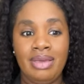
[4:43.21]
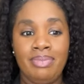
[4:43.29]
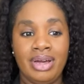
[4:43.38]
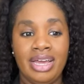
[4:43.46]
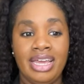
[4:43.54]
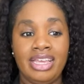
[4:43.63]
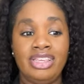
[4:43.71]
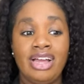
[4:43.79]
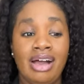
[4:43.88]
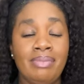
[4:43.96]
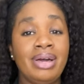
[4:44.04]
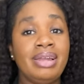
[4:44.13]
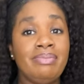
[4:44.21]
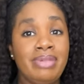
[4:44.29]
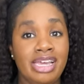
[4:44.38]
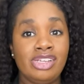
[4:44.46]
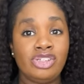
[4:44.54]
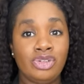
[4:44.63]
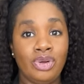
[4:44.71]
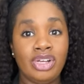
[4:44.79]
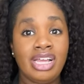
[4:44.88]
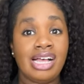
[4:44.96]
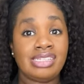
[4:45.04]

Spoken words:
but y'all better make sure y'all